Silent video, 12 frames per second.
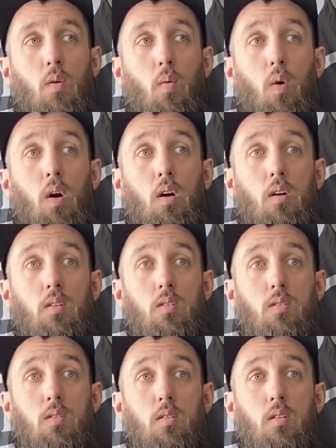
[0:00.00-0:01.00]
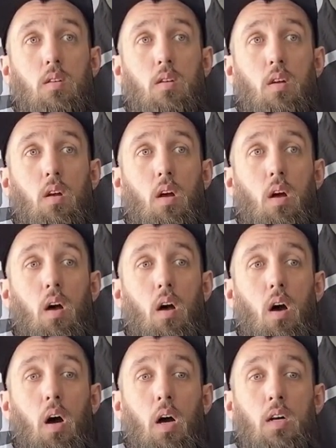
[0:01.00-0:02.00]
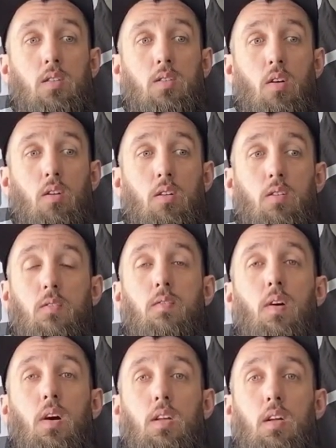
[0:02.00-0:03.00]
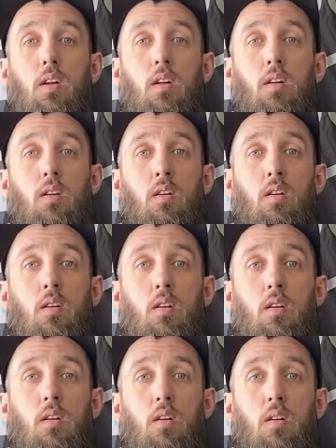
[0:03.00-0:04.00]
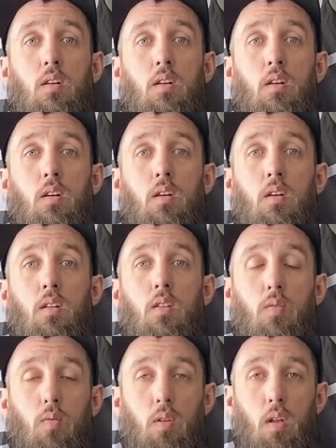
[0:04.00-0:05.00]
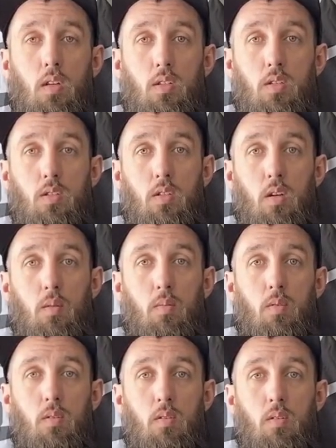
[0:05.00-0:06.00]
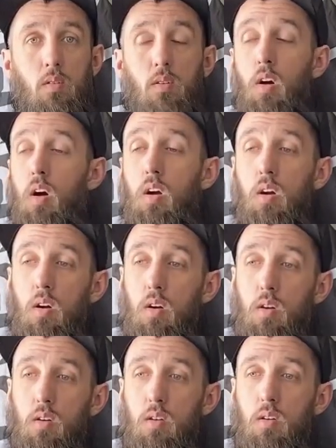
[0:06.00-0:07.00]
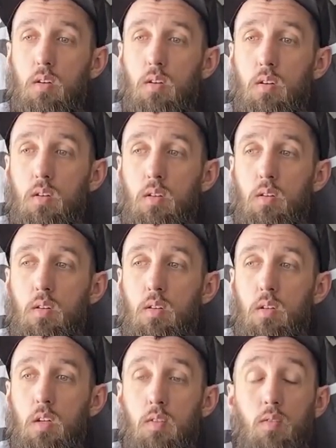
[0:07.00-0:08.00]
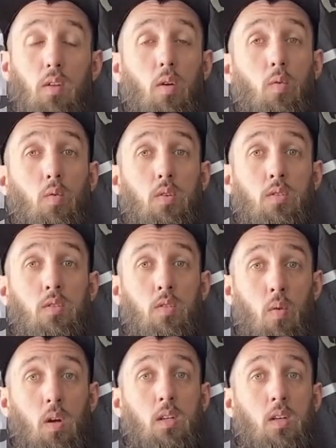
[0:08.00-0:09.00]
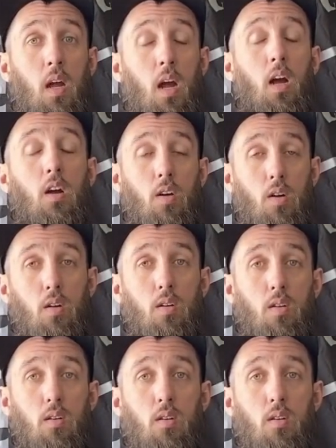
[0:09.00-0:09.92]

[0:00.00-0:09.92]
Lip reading: was I started fighting the relationship. Not her, even though it was directed at her,